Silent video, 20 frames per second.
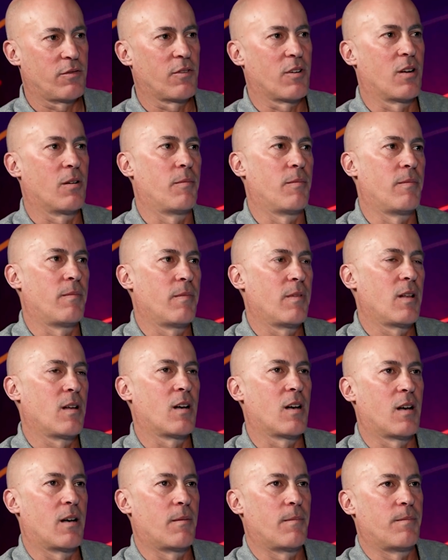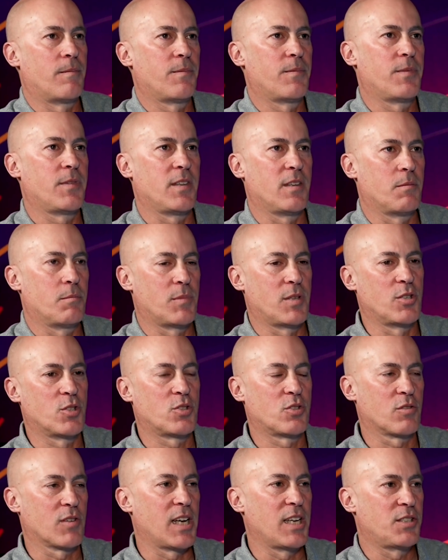from the
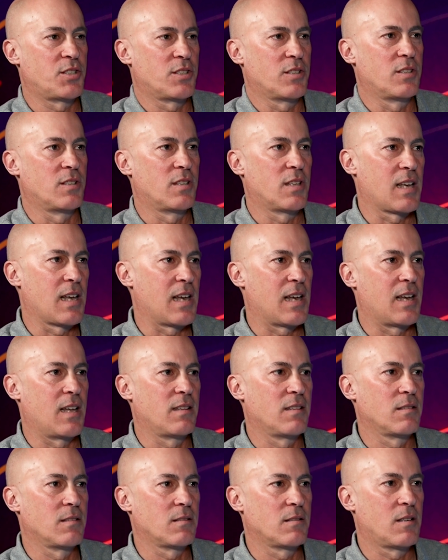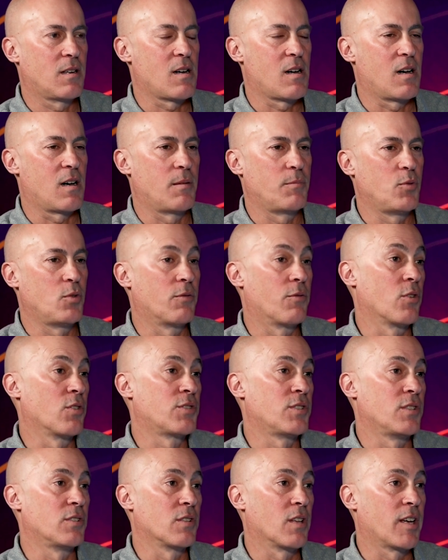administration at
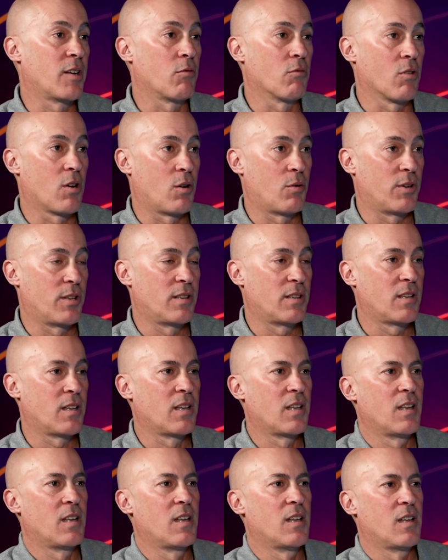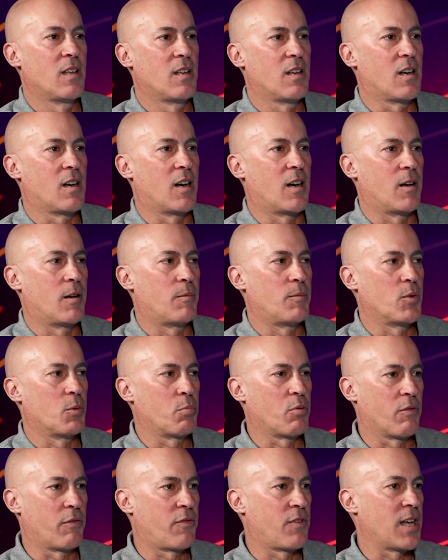universities like Rowan. The
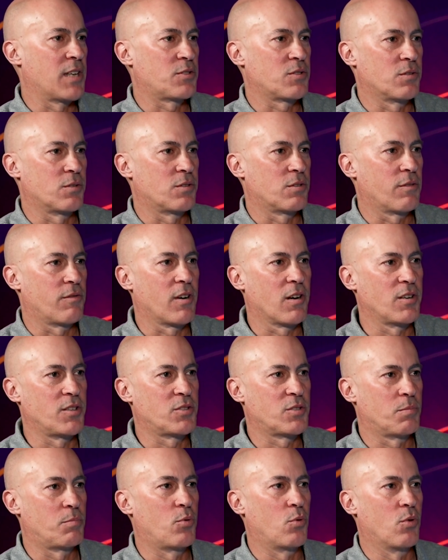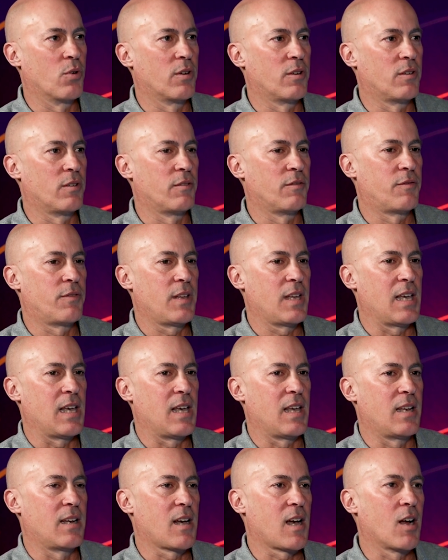professors are very supportive,
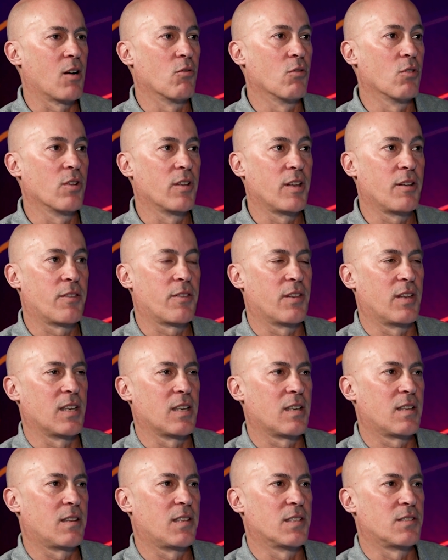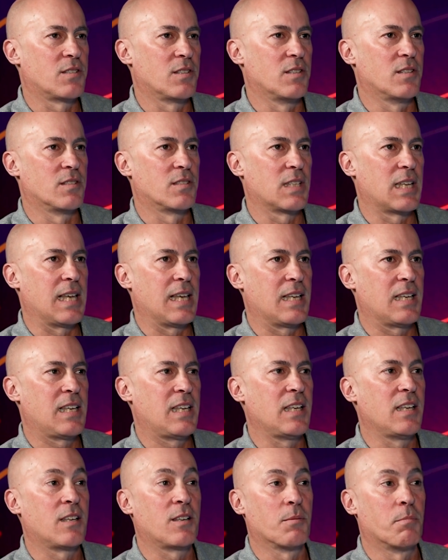and I really think this is a
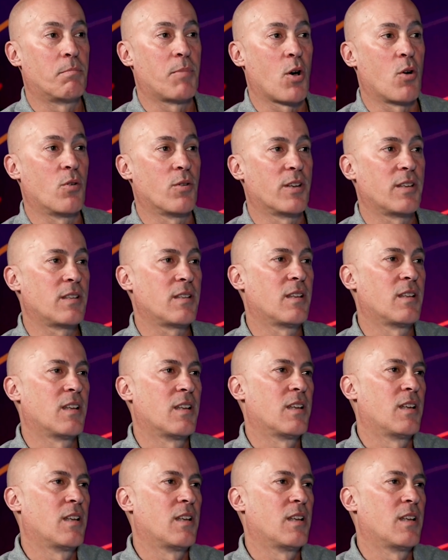key component.